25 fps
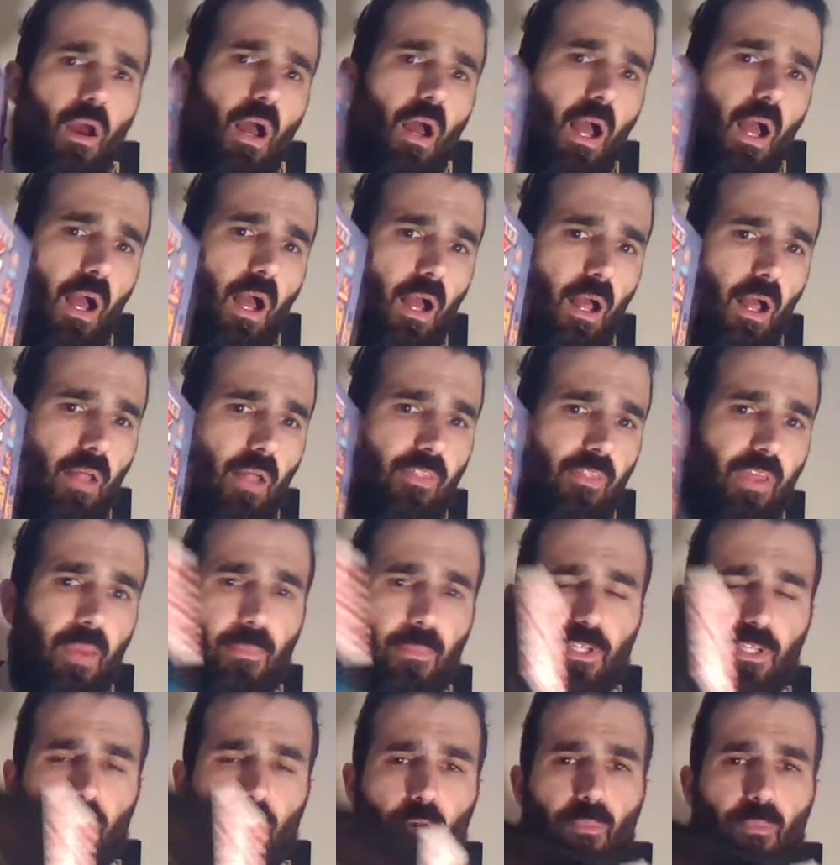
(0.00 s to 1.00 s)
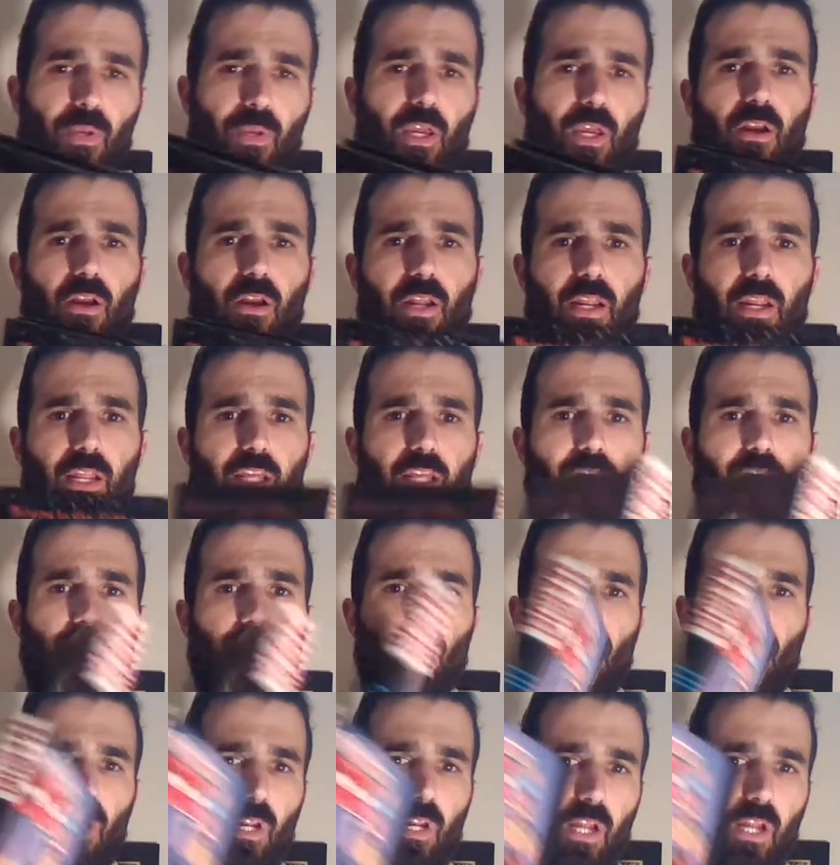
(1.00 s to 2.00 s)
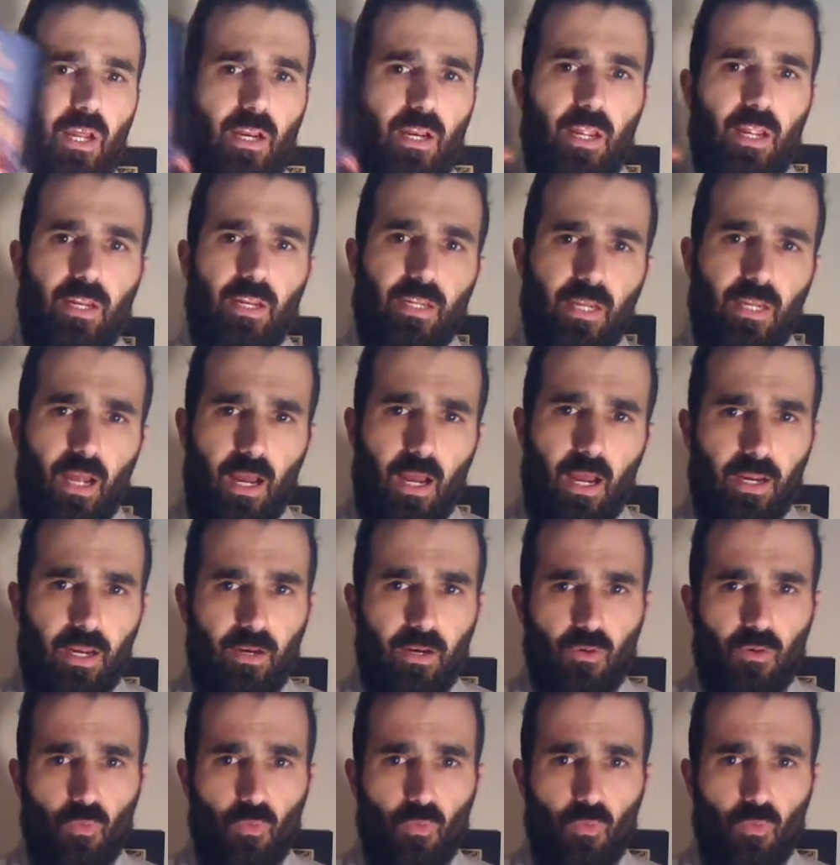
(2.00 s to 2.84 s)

The MSRP on it is $29.99,